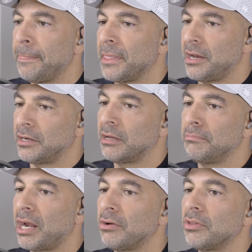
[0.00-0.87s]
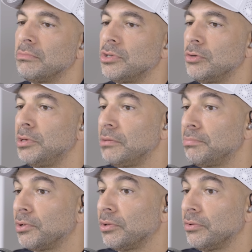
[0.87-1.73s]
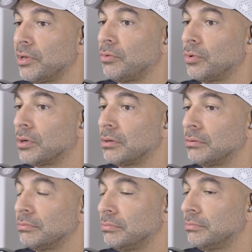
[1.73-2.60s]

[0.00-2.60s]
and it compared them to people that were